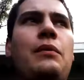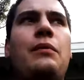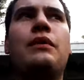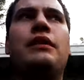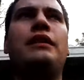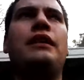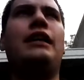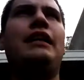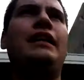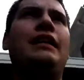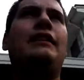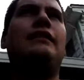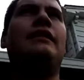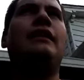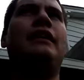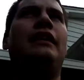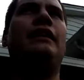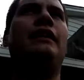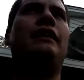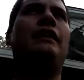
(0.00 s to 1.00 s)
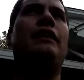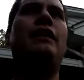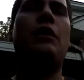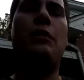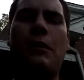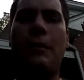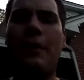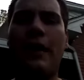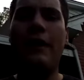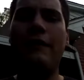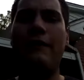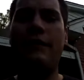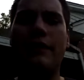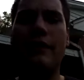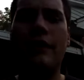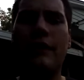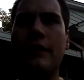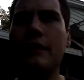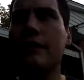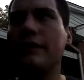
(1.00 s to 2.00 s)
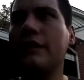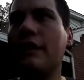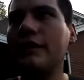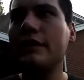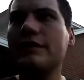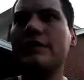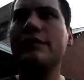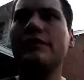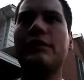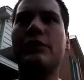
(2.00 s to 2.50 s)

and we're paying for nursing